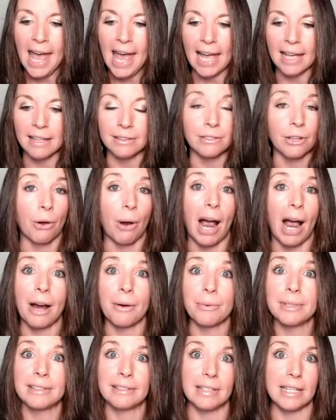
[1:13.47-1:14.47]
And so I
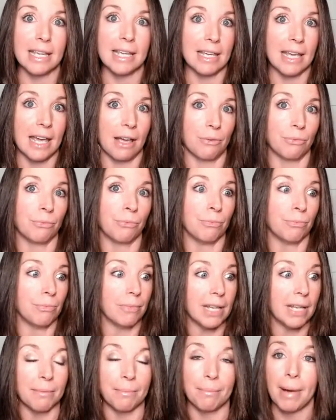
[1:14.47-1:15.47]
was seeing it
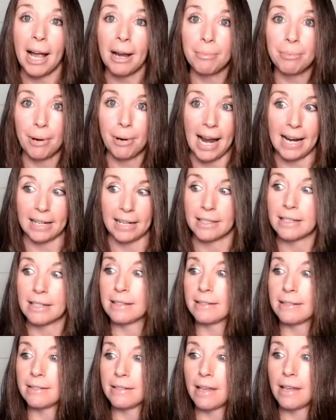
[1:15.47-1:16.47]
in my
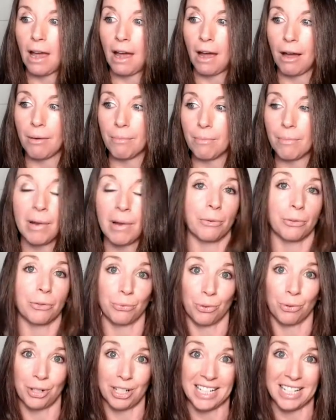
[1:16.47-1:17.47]
practice. Um, I was
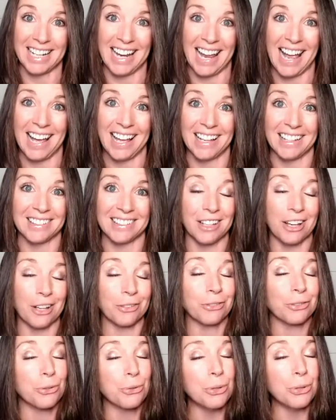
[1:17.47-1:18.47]
working as a
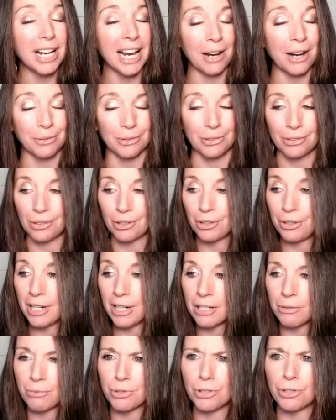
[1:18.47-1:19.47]
school counselor, and
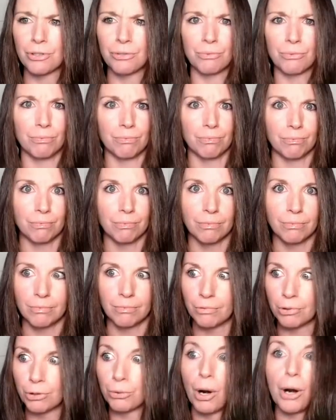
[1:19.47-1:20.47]
it was just
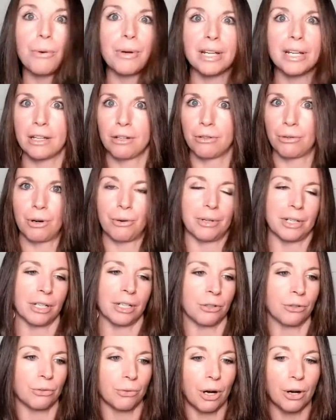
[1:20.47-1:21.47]
growing and growing
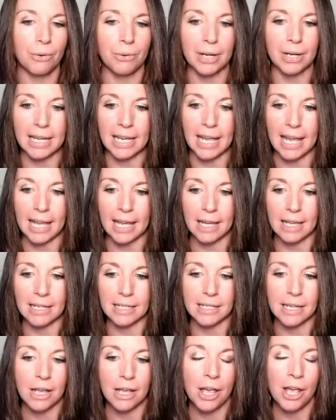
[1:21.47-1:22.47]
and growing. And